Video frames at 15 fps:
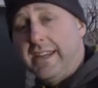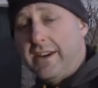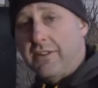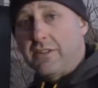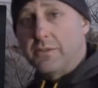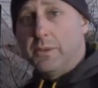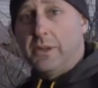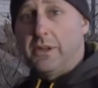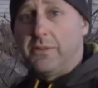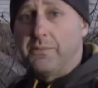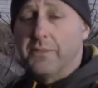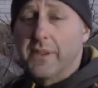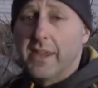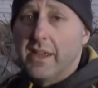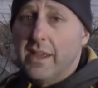here as well.
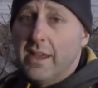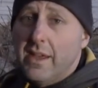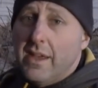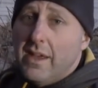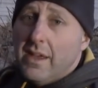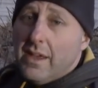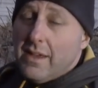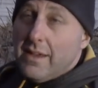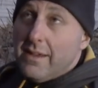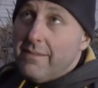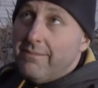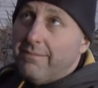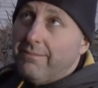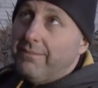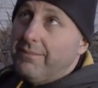
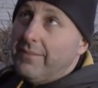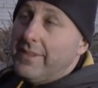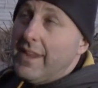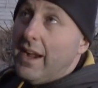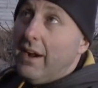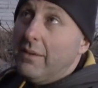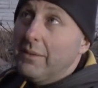Now